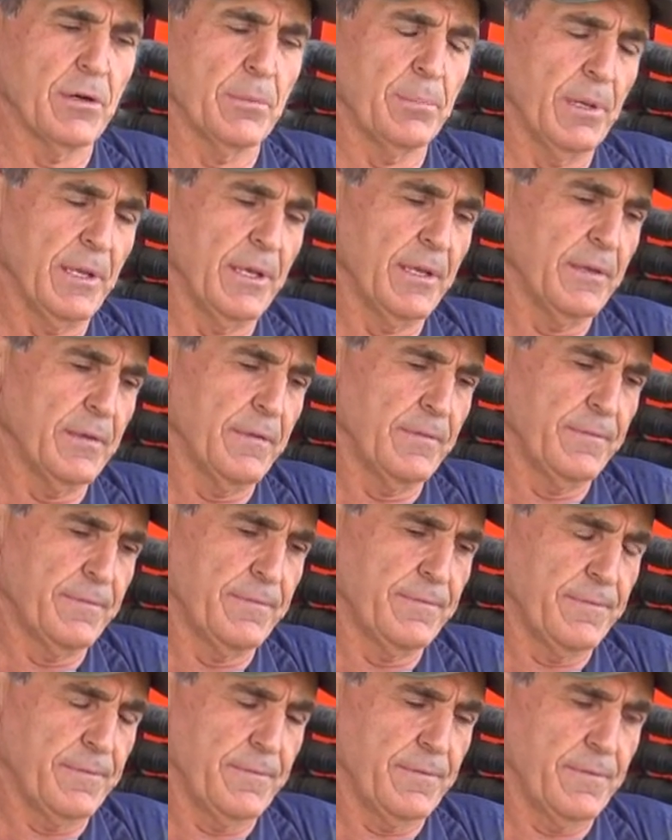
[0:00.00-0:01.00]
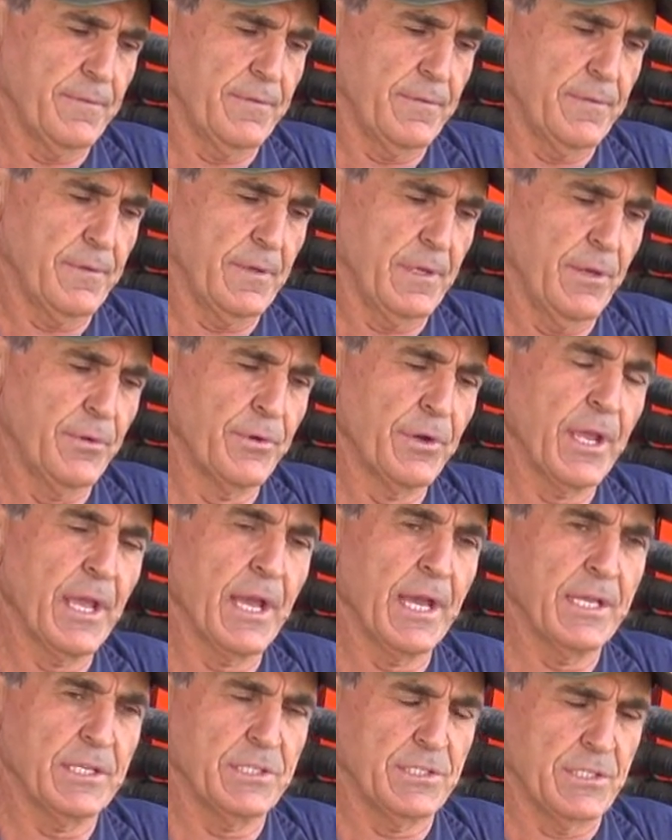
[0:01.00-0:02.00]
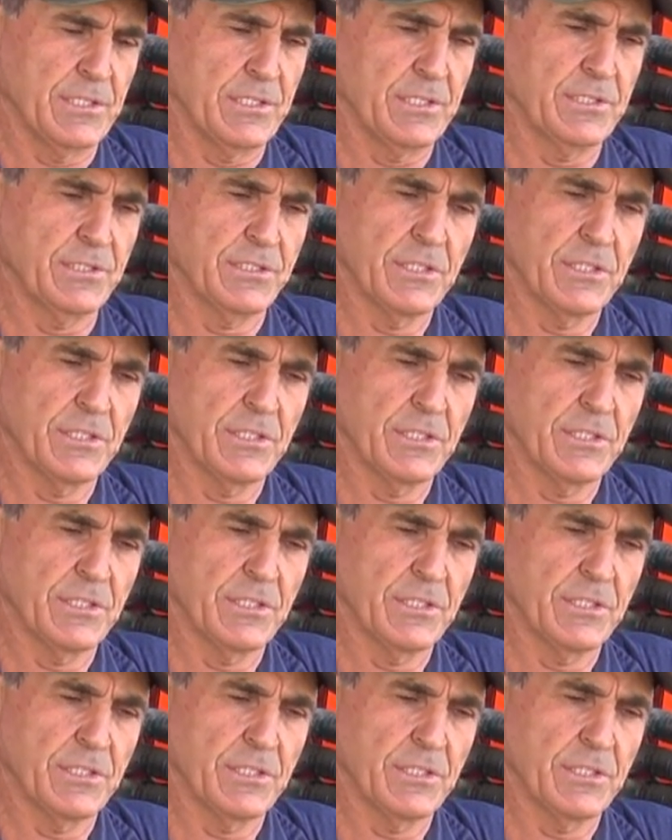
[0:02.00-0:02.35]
I believe irrigation